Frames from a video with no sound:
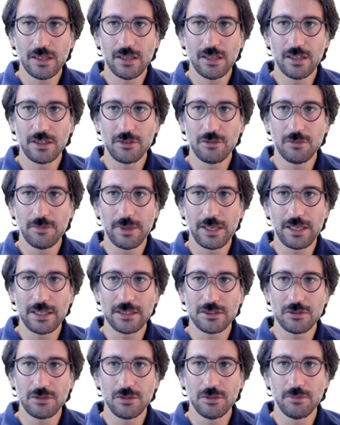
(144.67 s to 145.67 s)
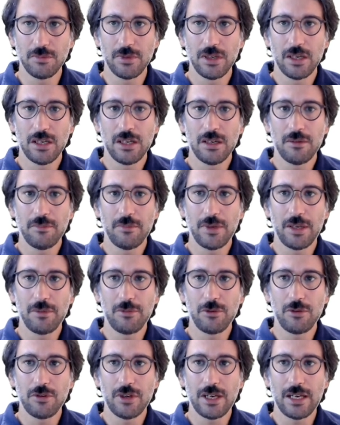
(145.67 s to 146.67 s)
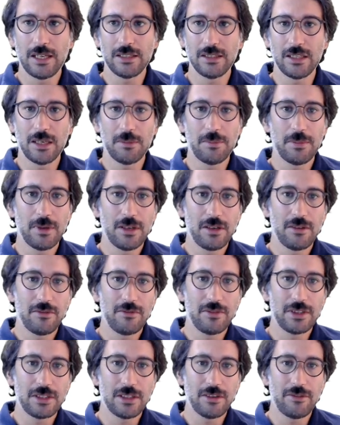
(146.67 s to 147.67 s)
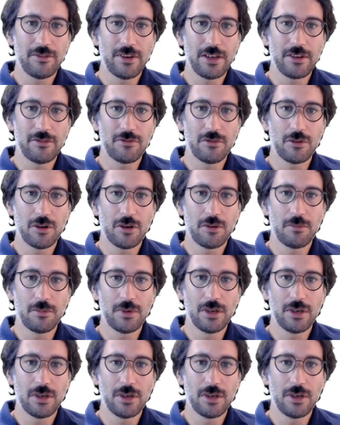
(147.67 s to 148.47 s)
you may assume maybe you end up with a waveform